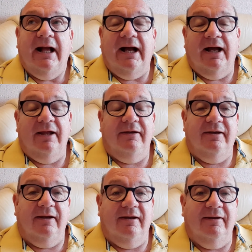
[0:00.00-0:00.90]
And
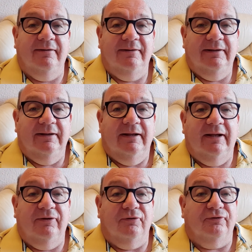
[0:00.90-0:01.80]
uh,
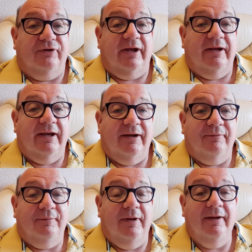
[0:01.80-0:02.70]
indoors again now.